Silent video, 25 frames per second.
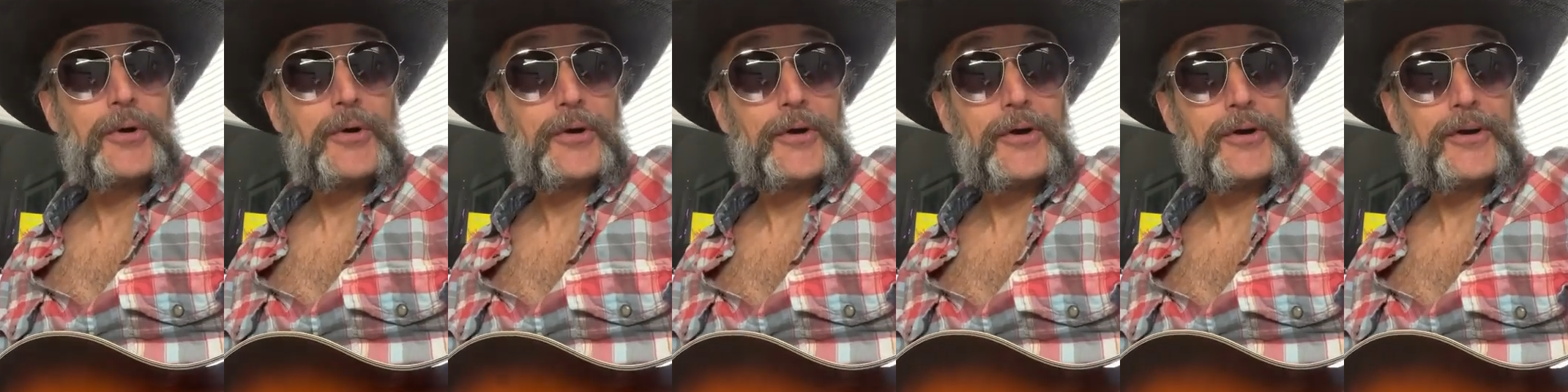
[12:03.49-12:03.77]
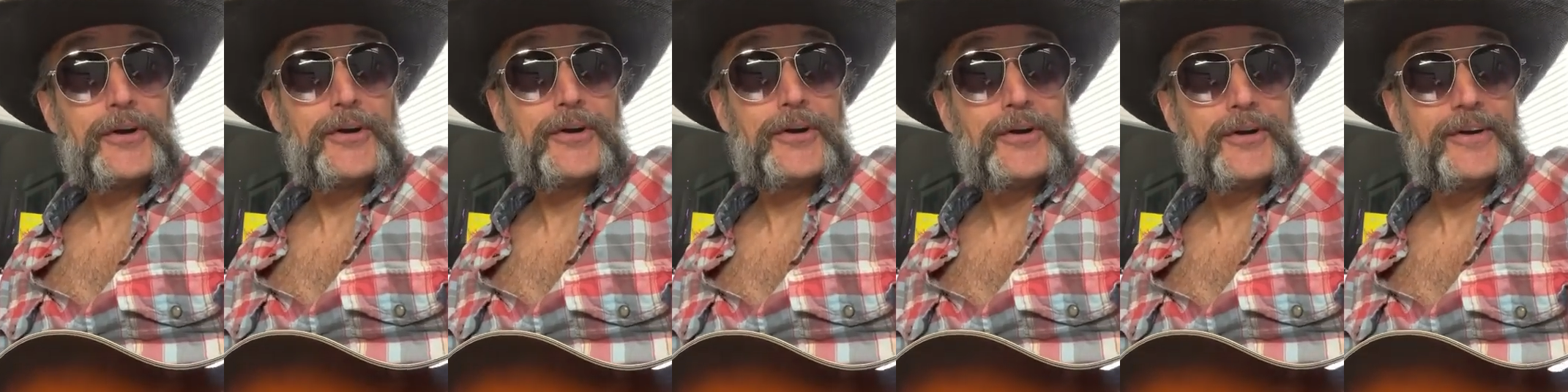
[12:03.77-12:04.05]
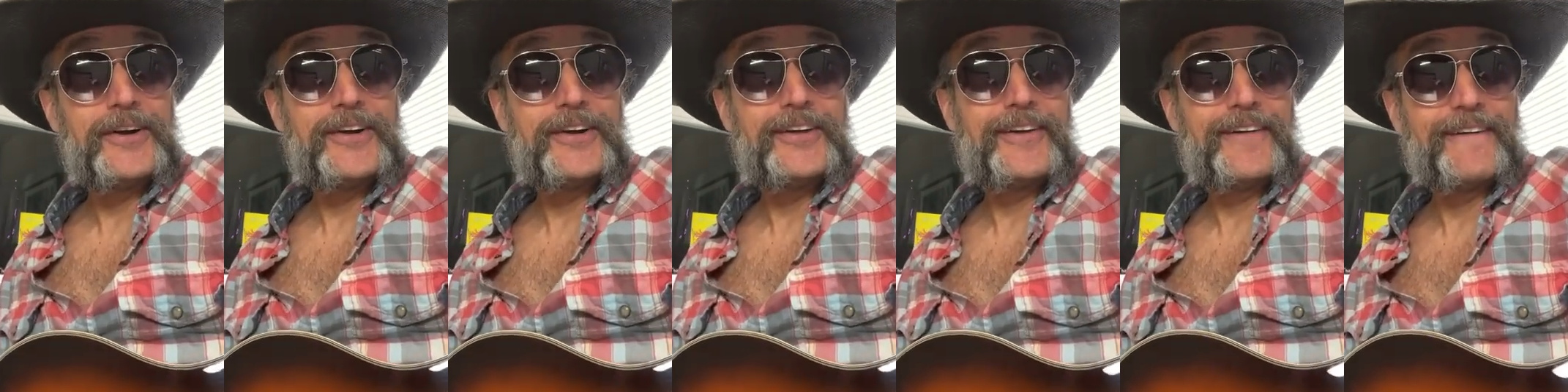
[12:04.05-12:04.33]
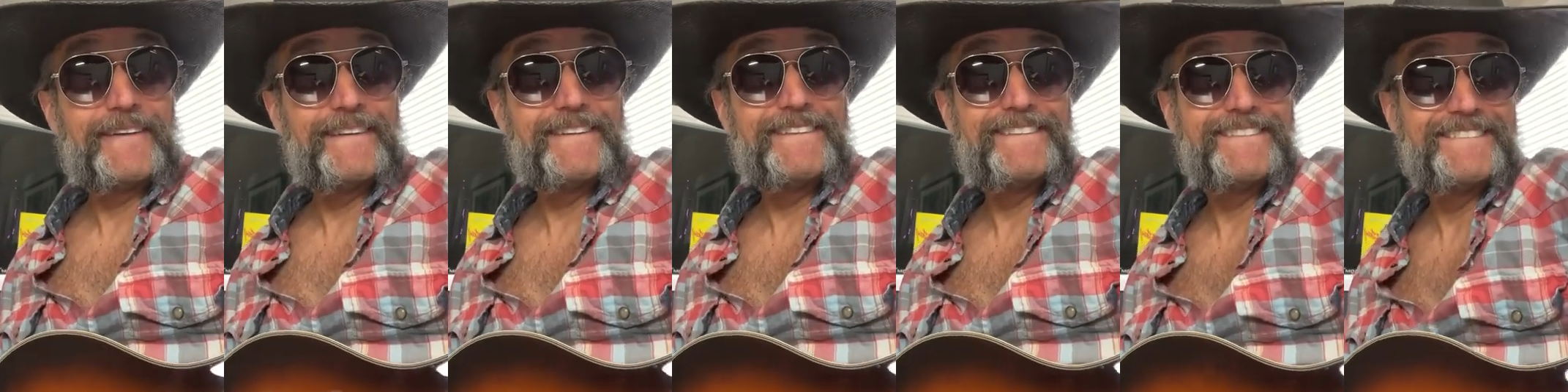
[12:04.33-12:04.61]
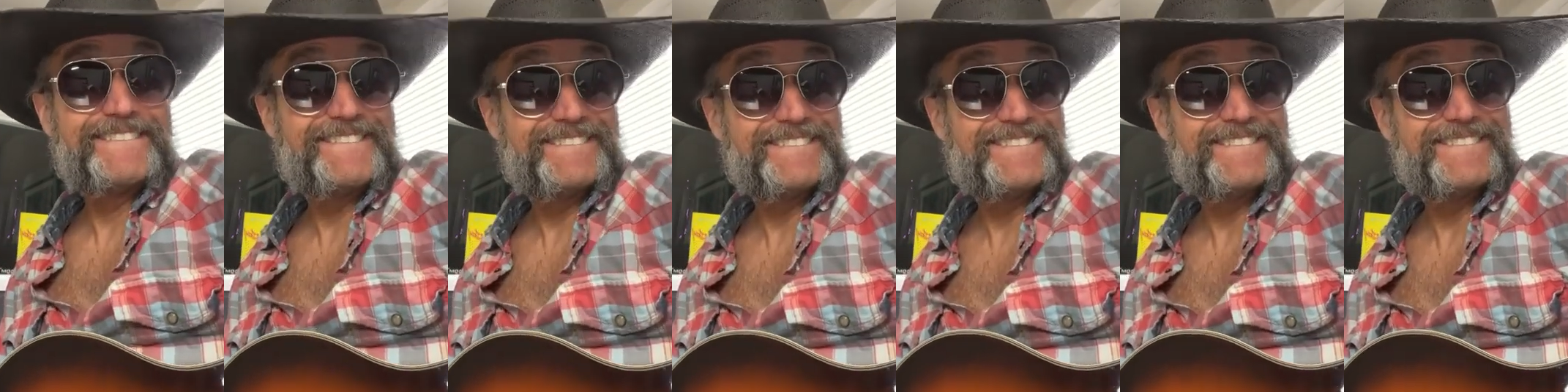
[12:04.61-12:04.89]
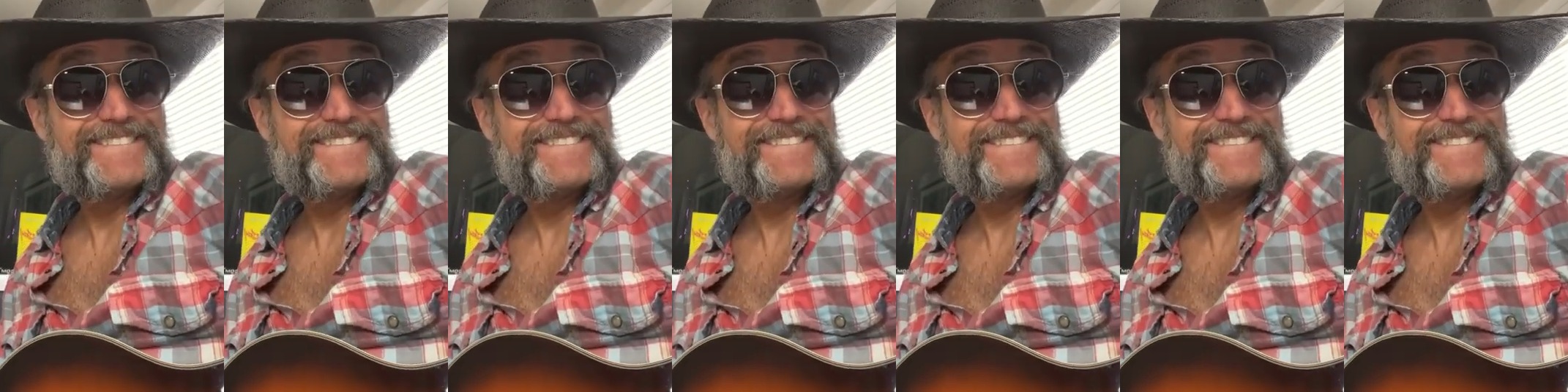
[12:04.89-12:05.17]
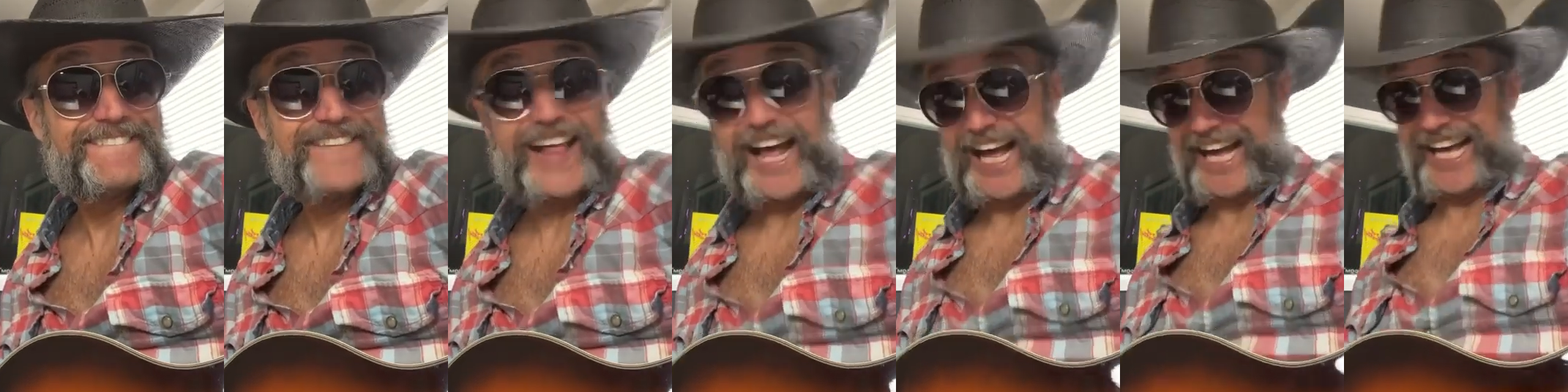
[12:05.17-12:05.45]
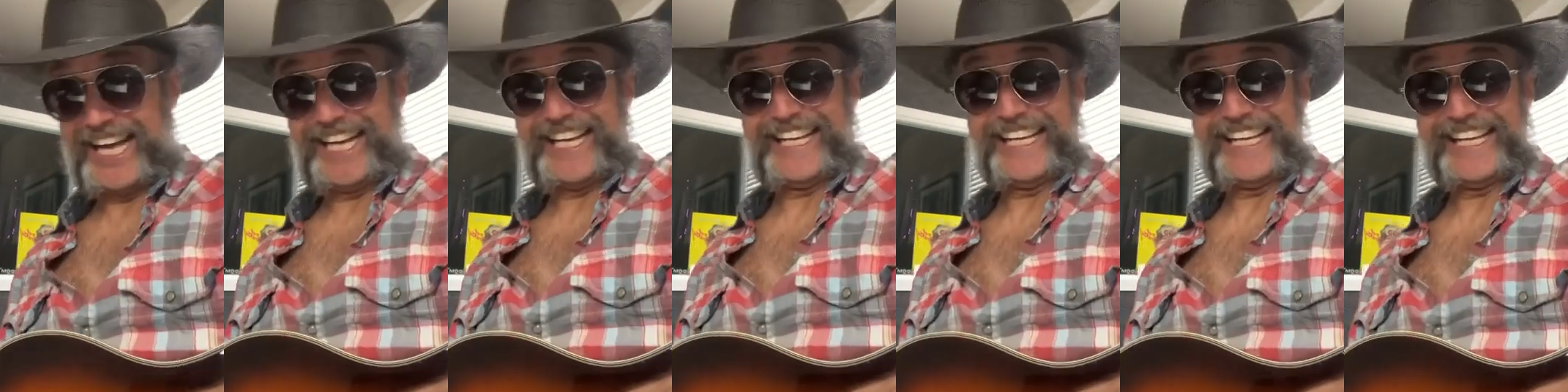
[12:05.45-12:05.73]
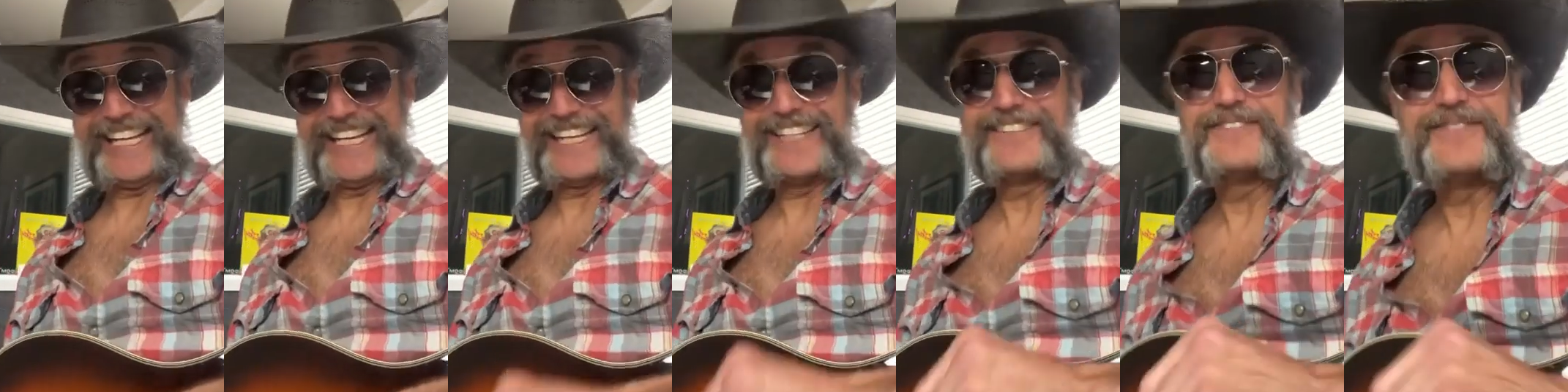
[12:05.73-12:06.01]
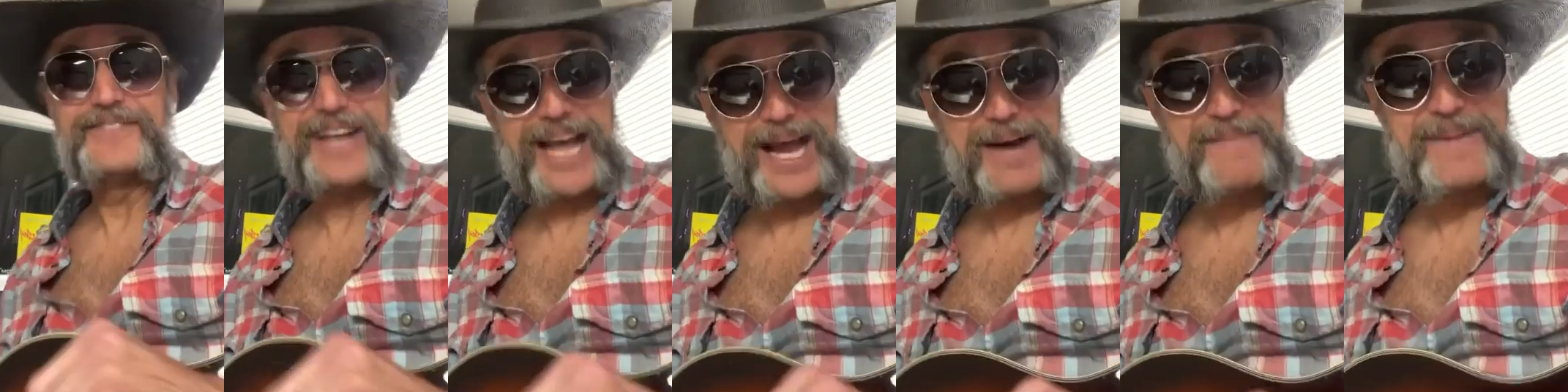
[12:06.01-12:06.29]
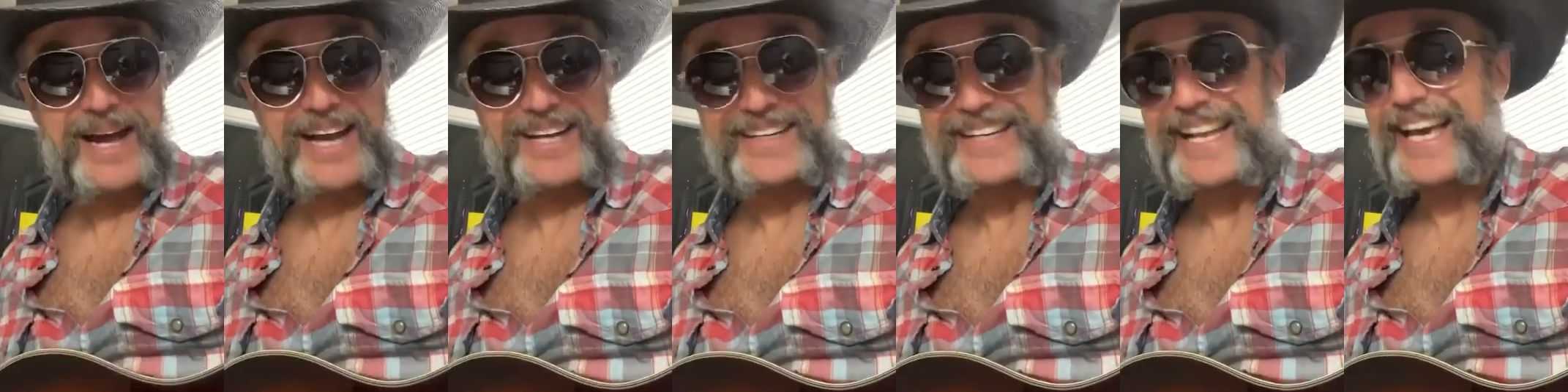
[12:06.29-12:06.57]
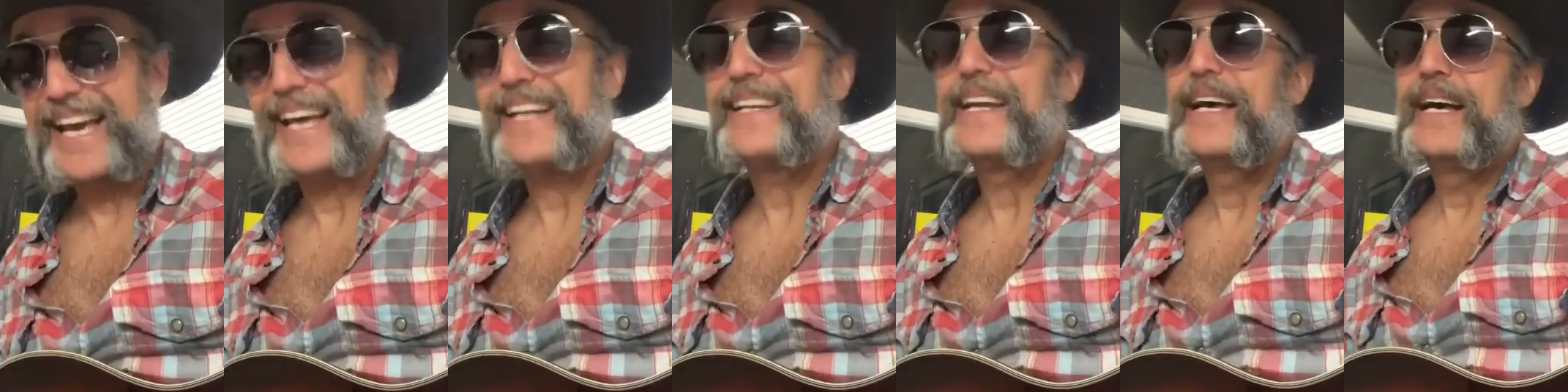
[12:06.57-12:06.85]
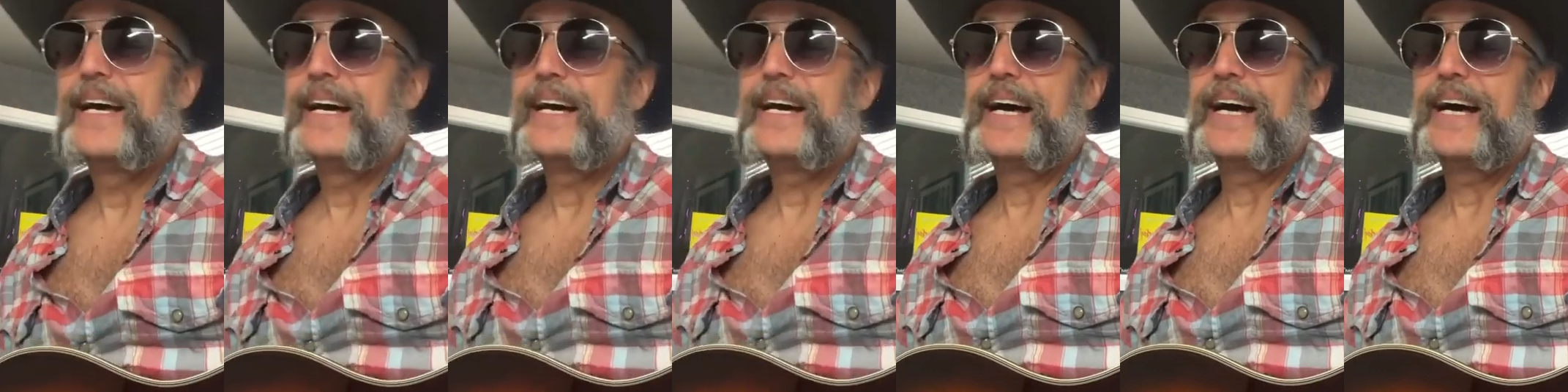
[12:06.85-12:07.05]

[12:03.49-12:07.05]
Hey, how about that?